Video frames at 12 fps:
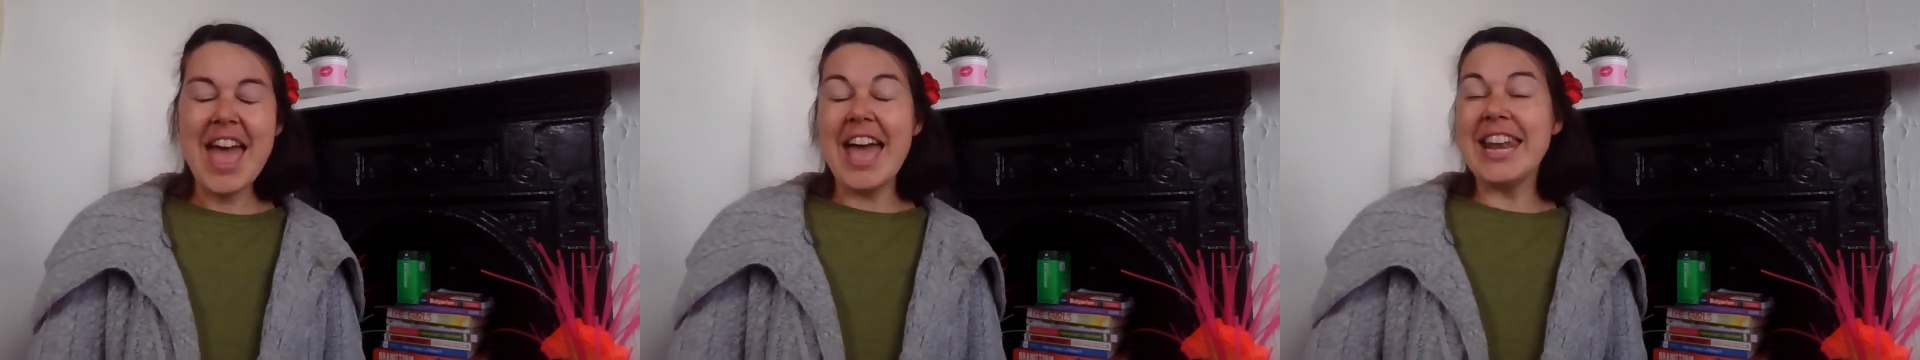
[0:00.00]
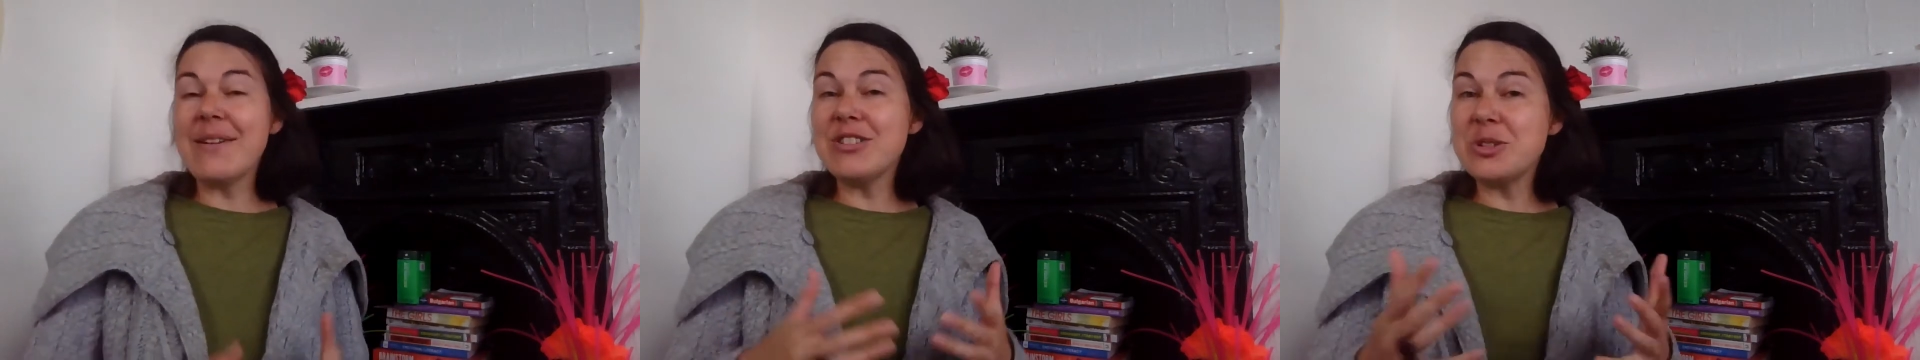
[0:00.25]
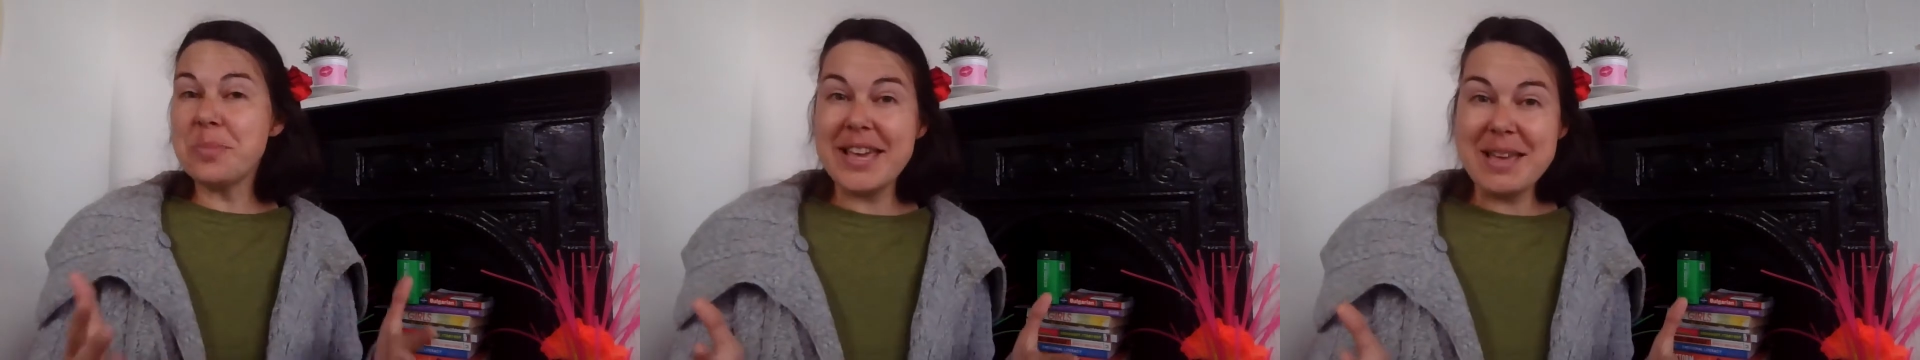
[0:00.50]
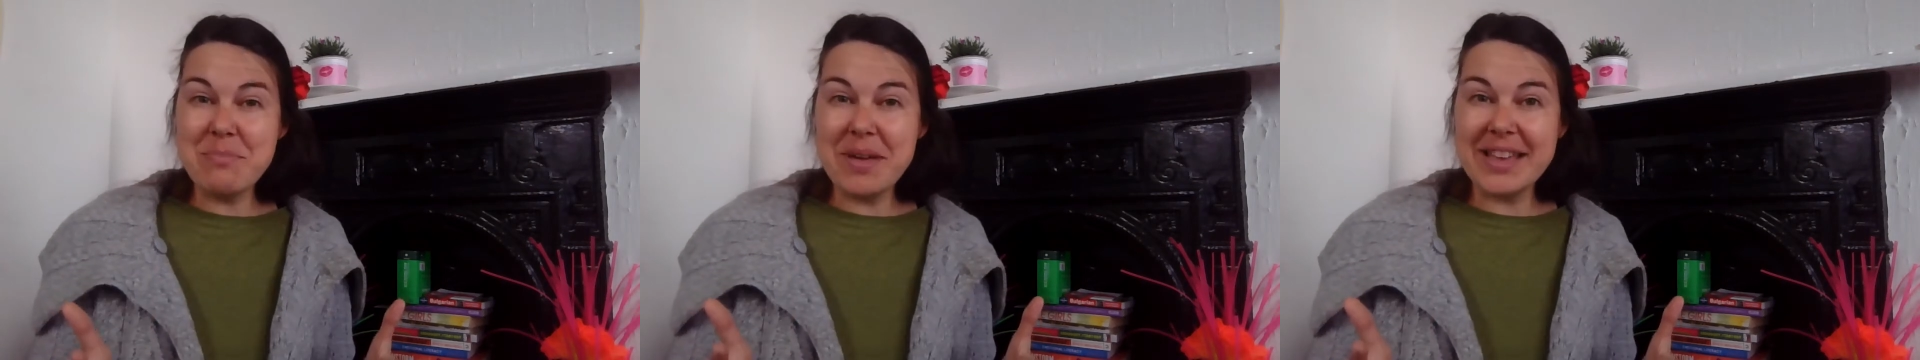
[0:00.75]

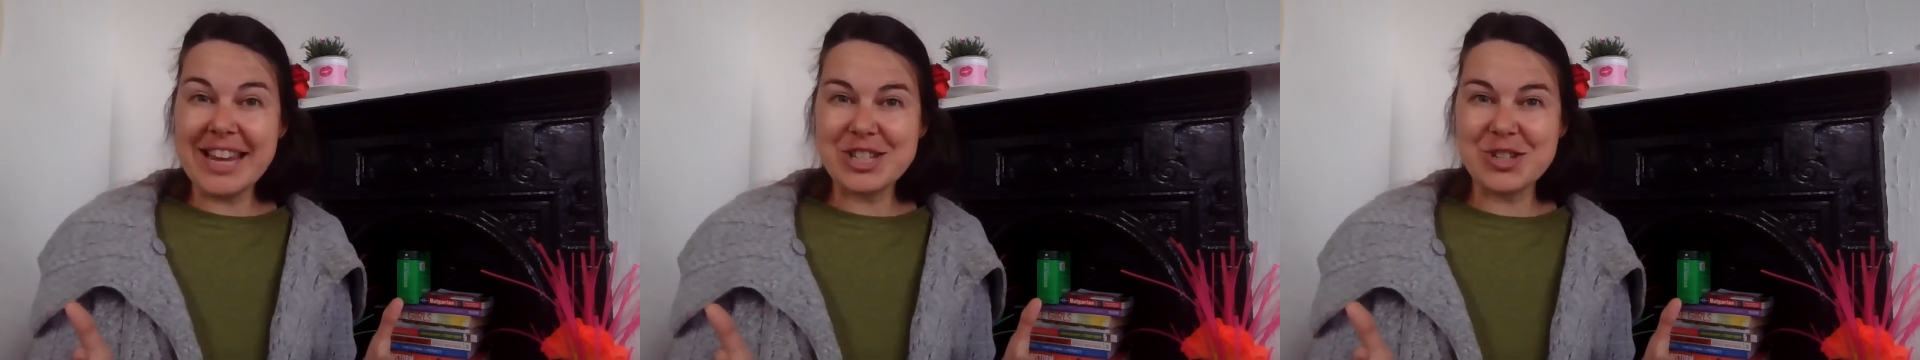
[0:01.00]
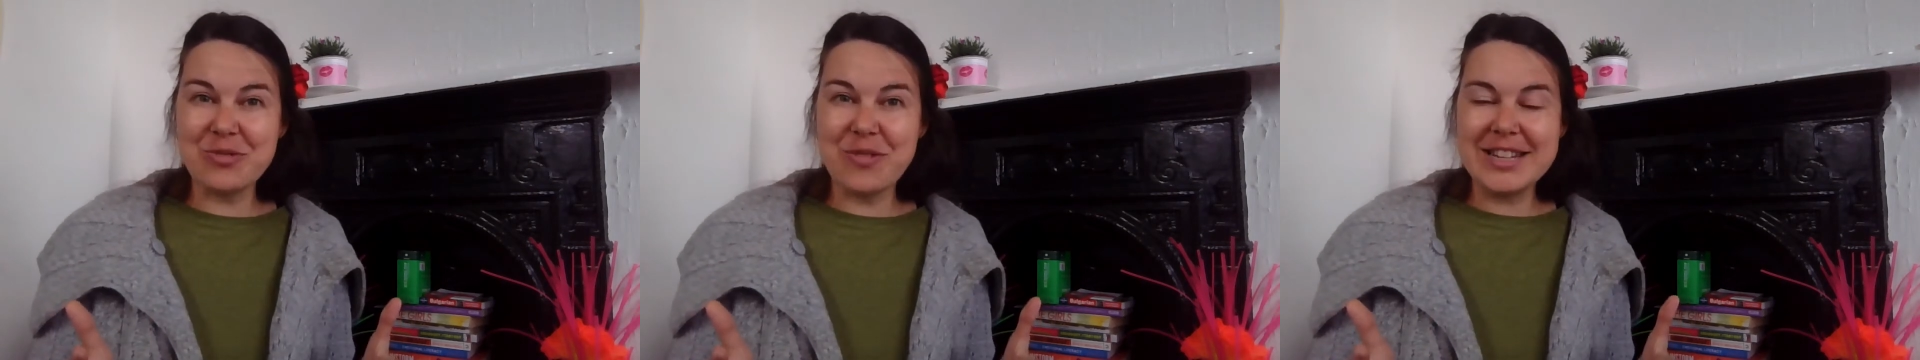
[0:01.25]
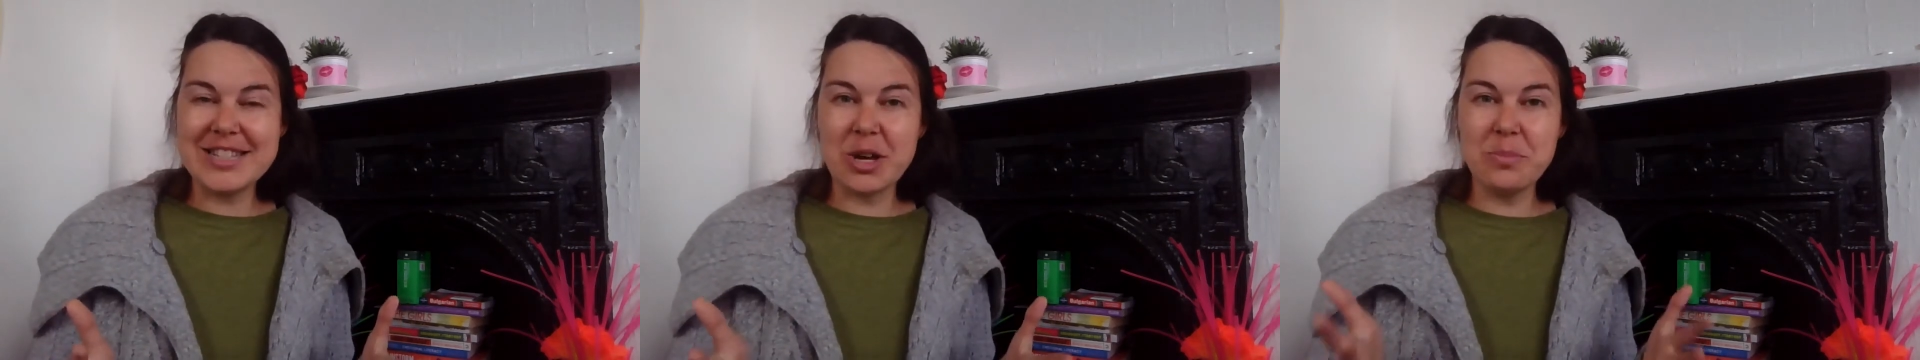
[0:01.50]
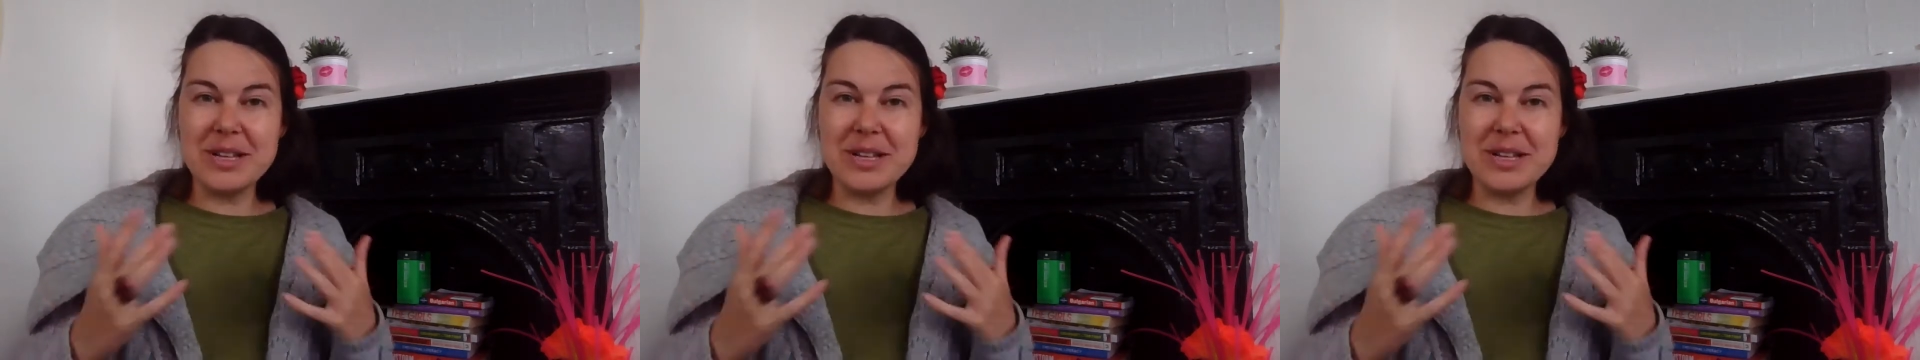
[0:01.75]
Inevitably, being national radio,